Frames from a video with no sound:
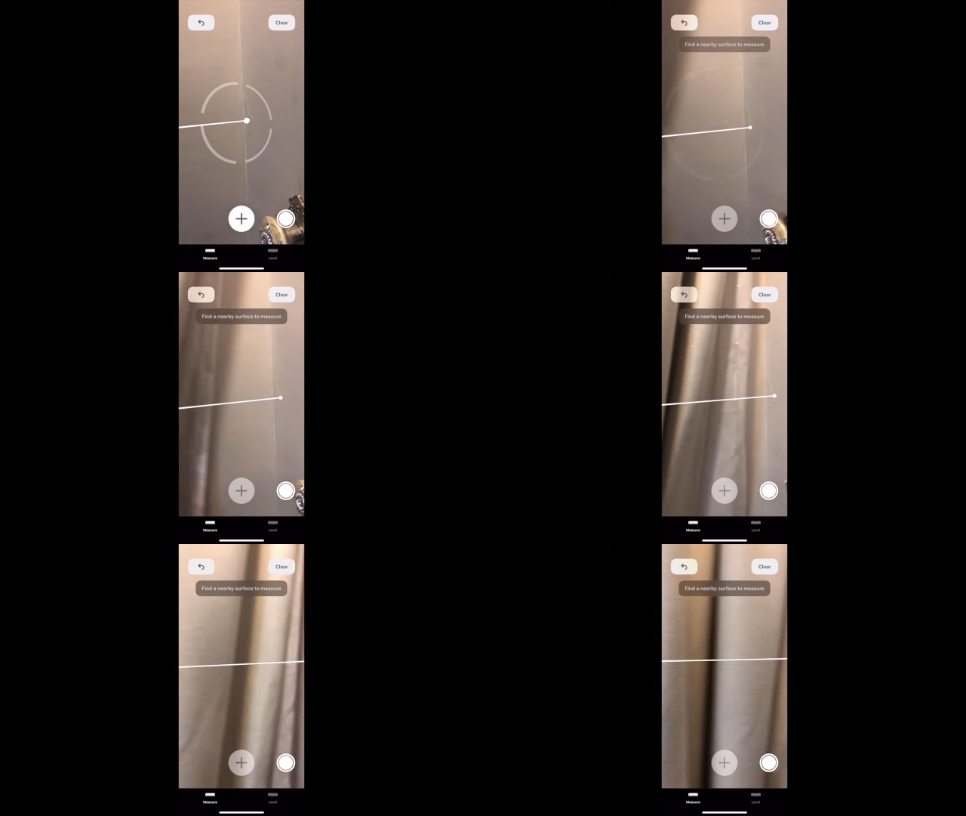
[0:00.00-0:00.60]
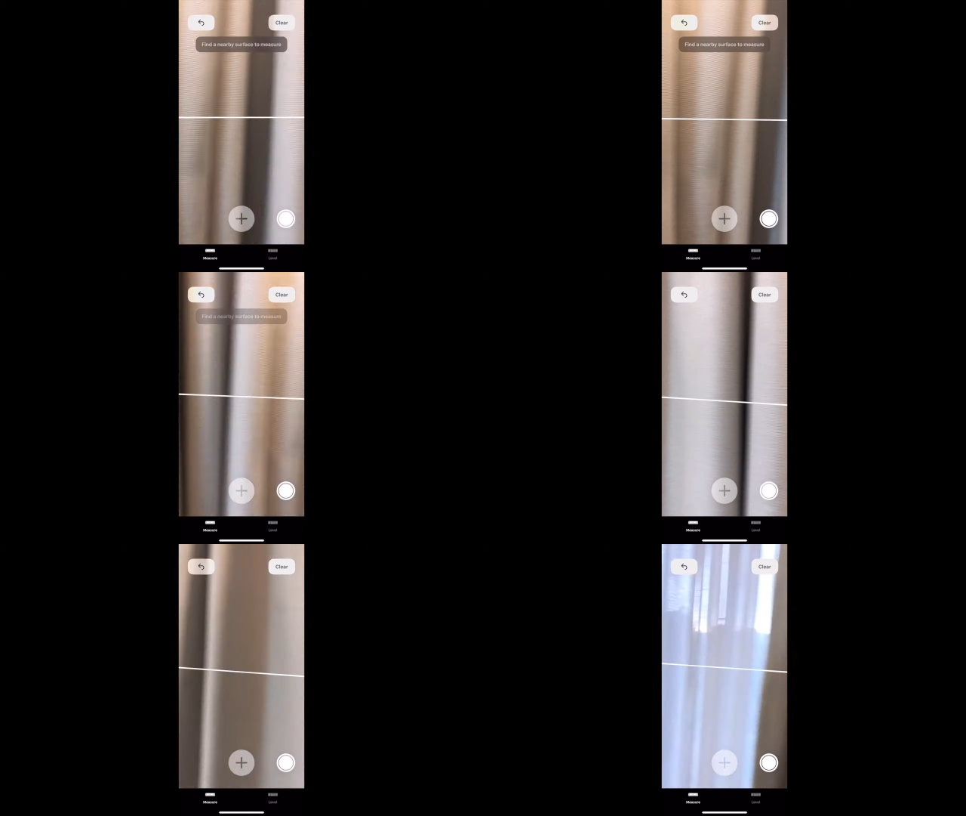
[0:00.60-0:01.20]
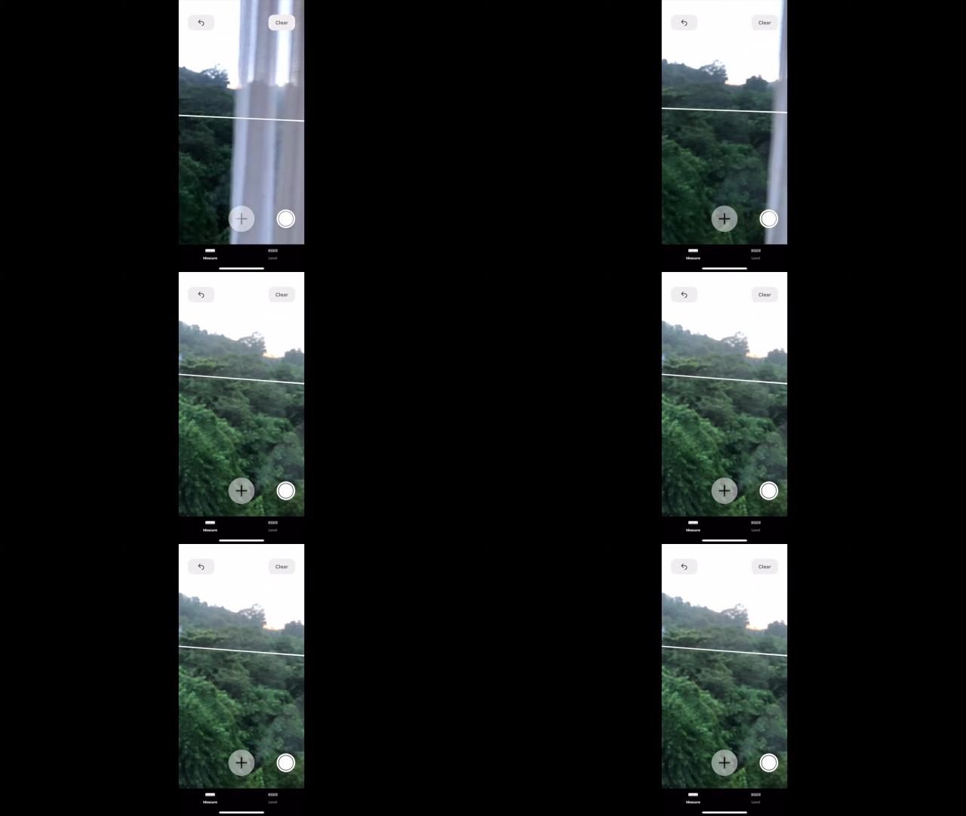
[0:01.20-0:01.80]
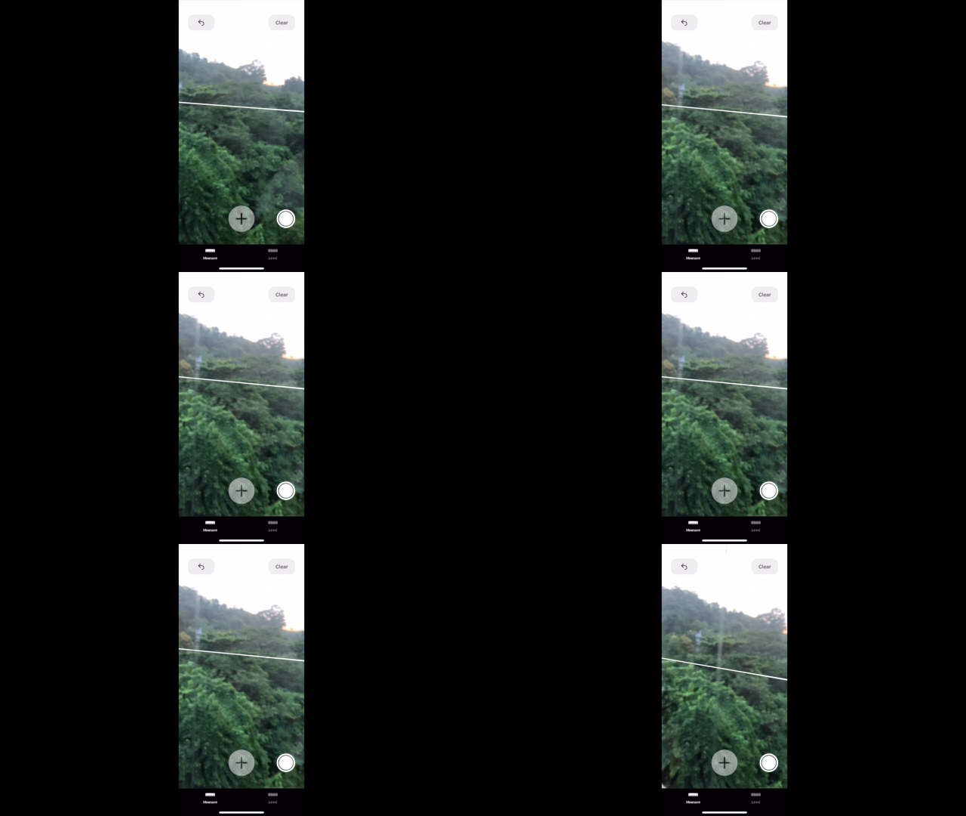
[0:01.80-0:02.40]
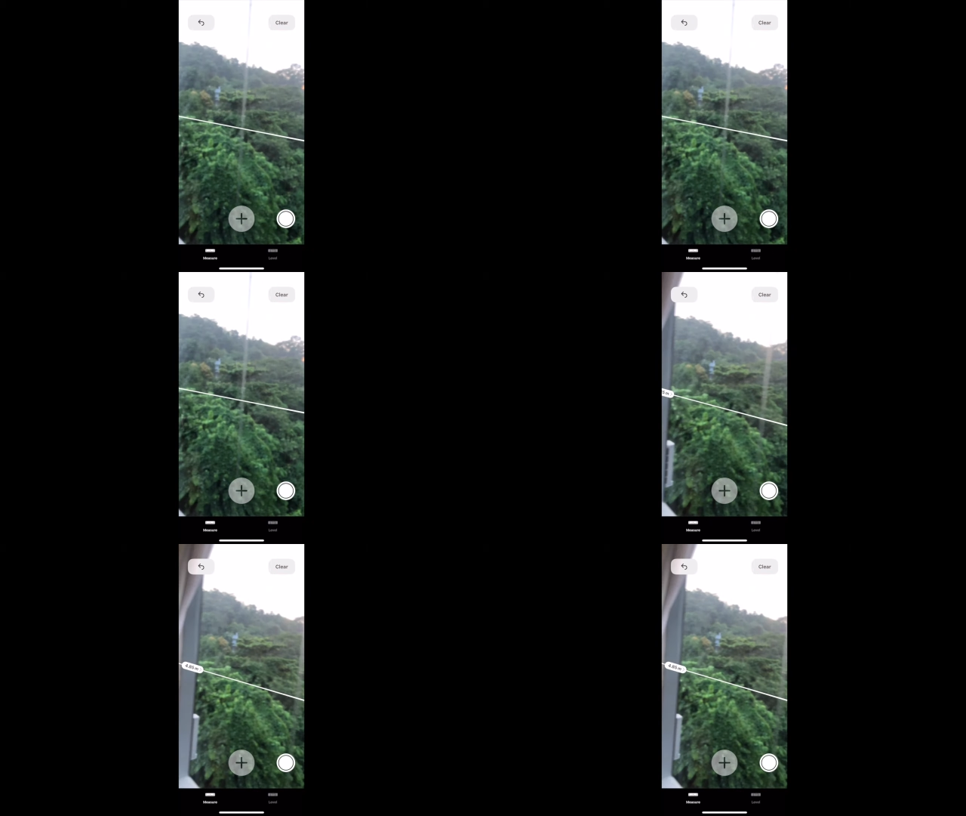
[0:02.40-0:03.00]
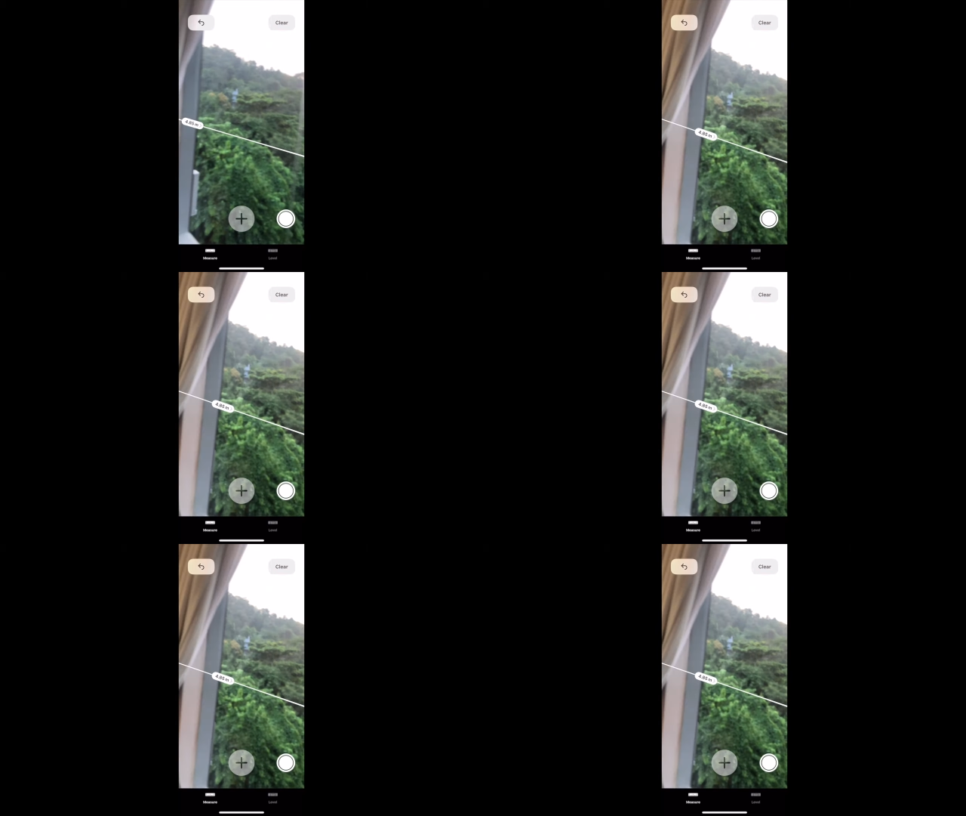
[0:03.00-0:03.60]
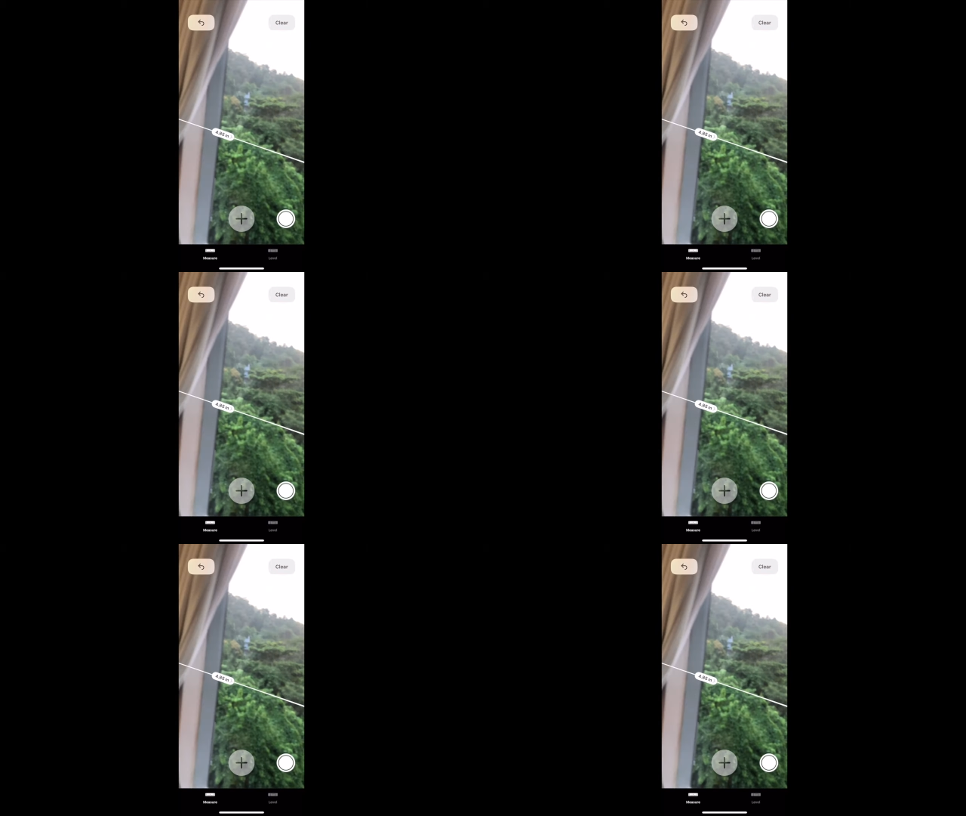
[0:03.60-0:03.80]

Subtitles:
Nobody's mouth can be seen.